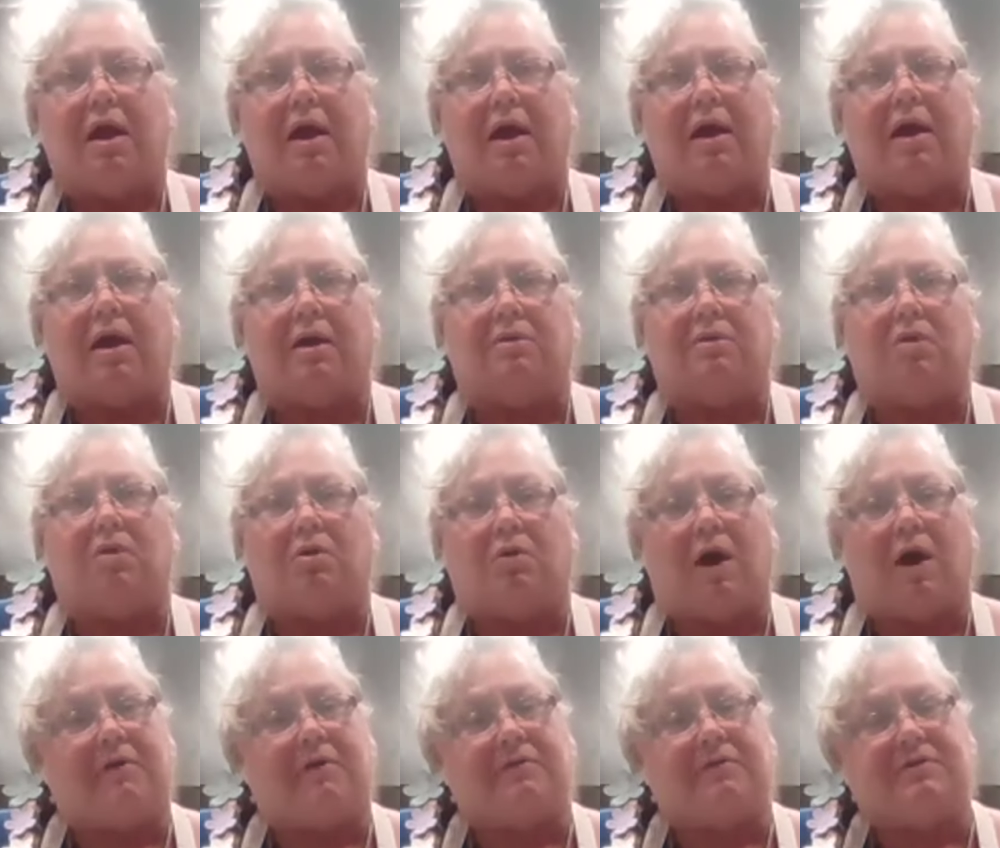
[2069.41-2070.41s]
And
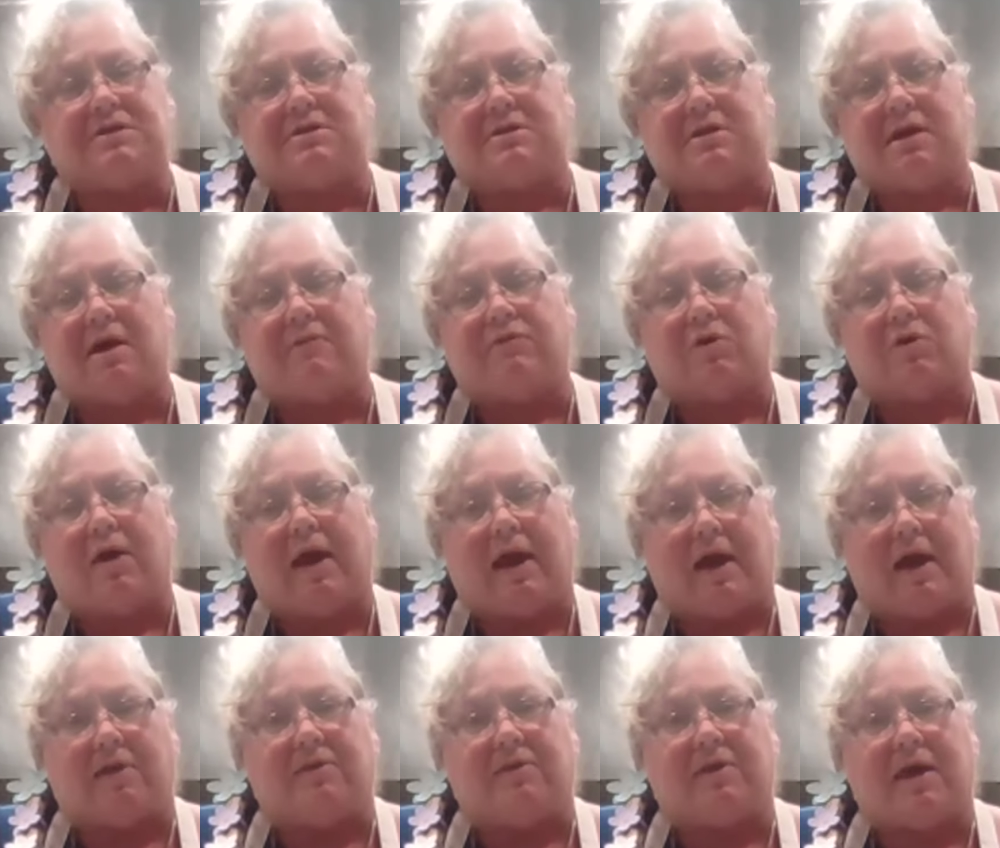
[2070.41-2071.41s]
oh, I just never
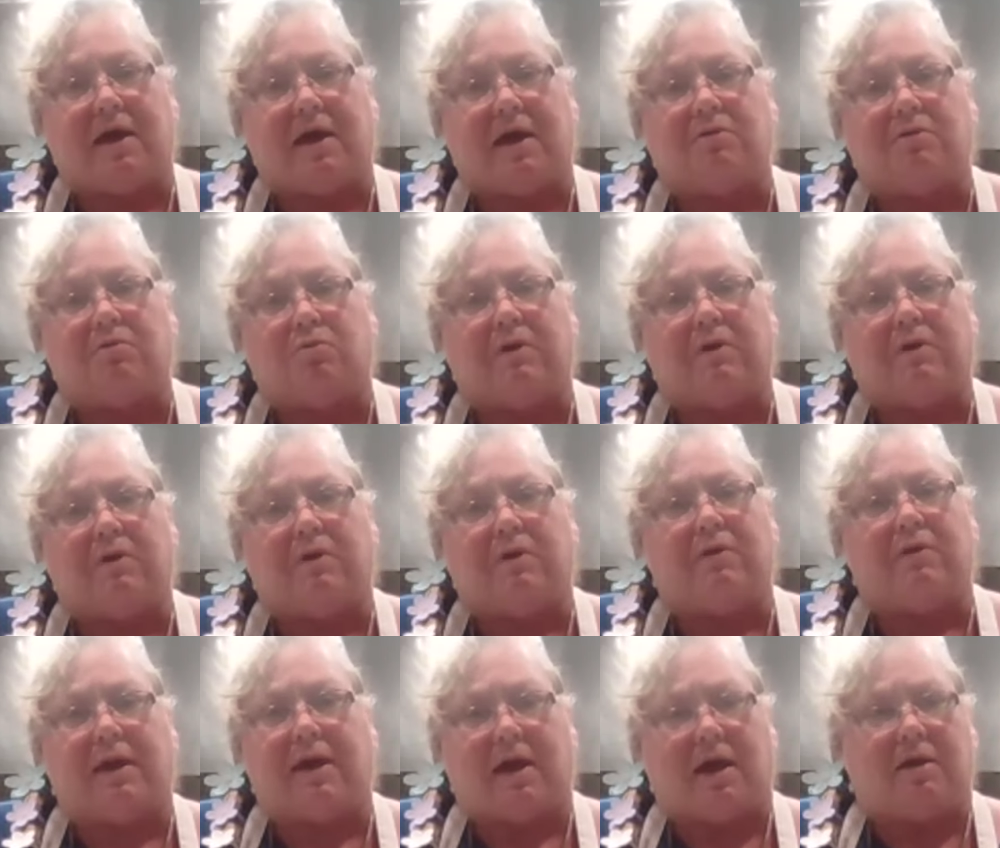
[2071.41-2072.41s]
had that. We
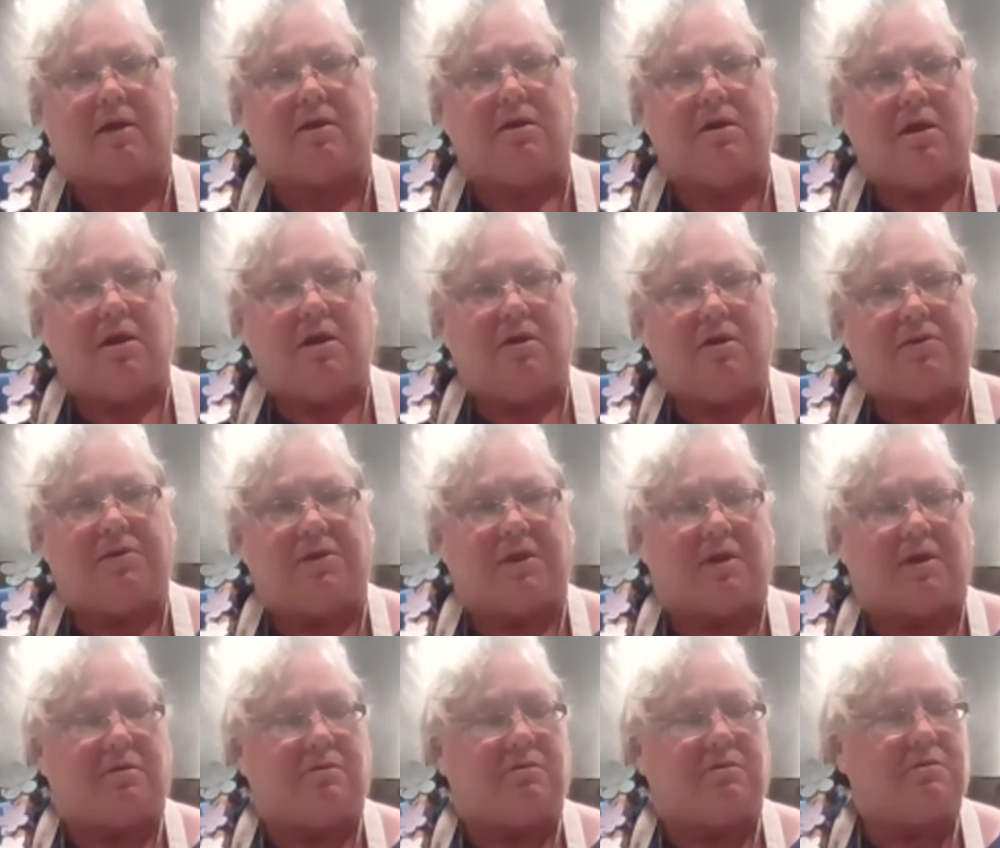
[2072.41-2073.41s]
already had
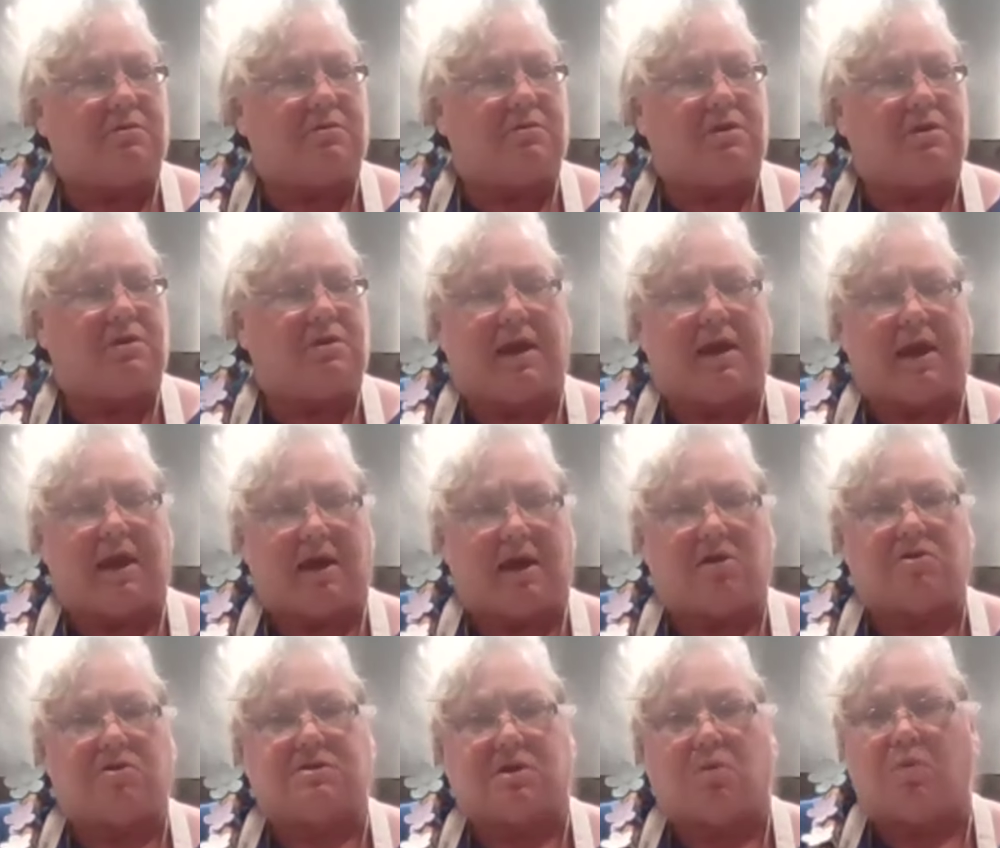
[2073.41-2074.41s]
the the
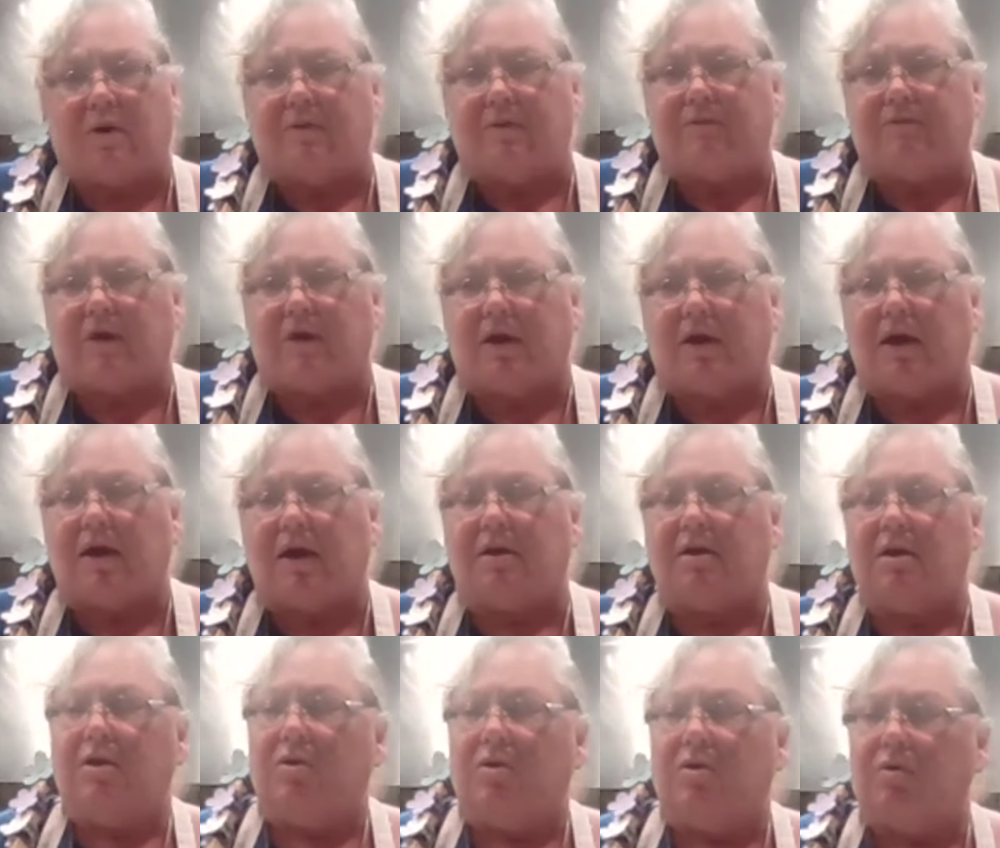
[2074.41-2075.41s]
canners that we've got.
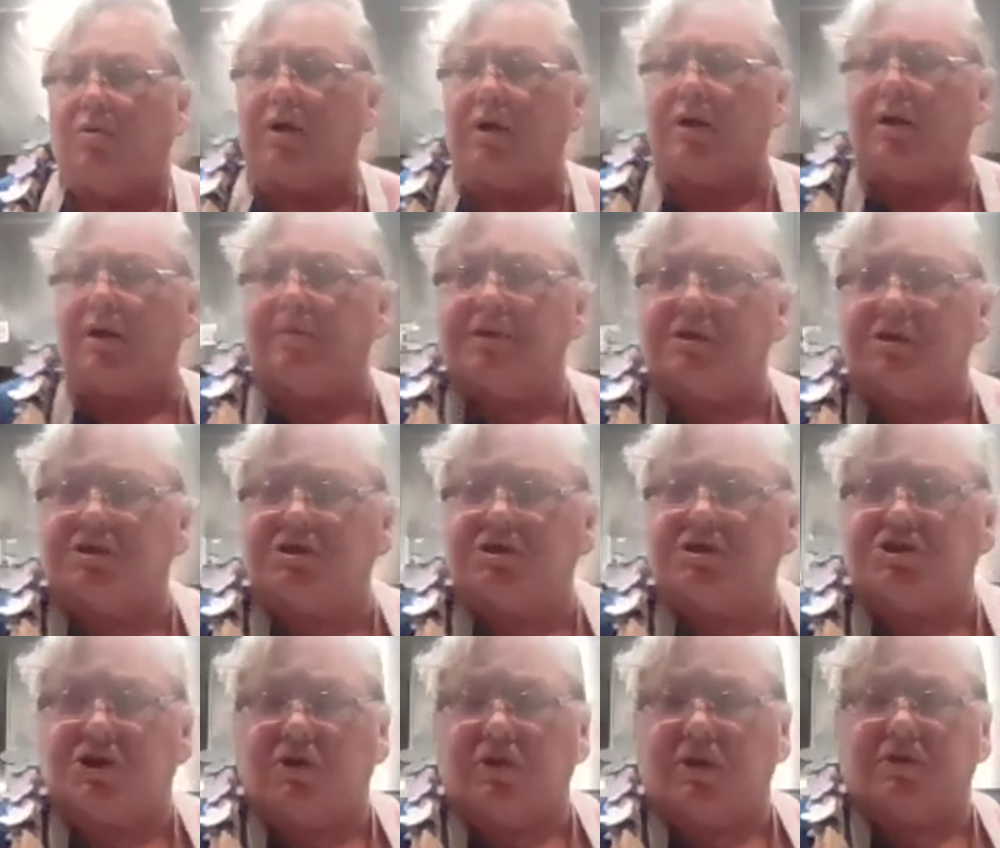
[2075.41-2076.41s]
We let me just
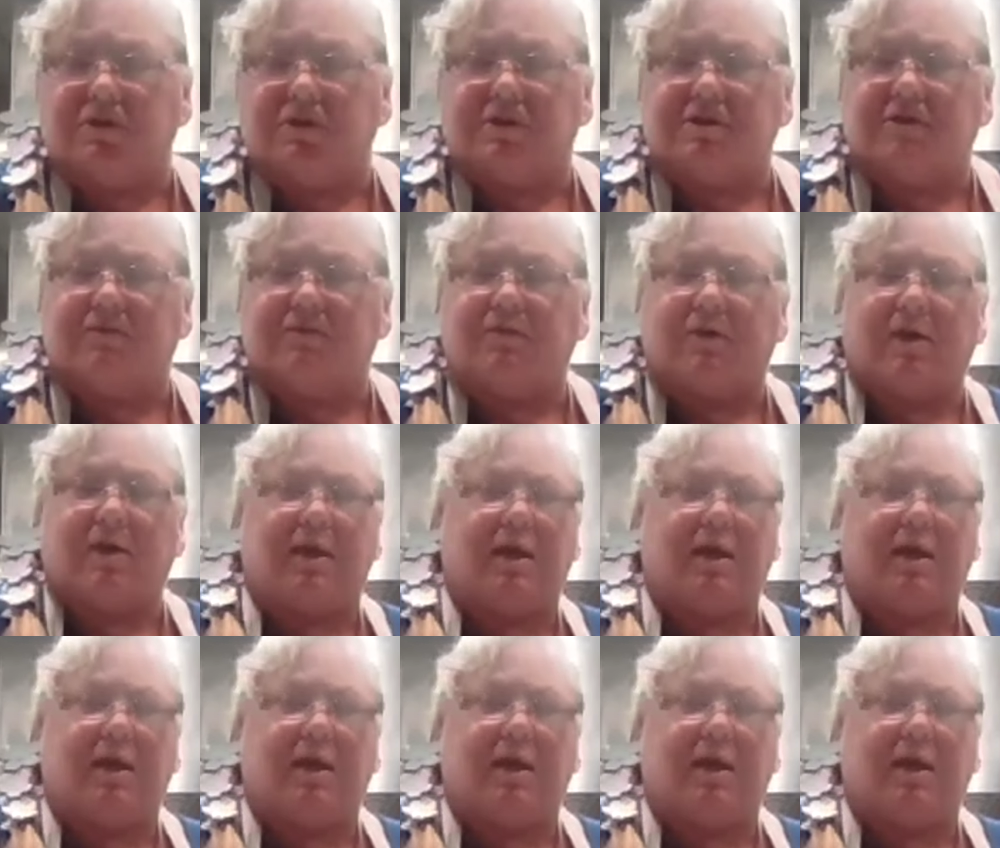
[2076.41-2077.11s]
show you the different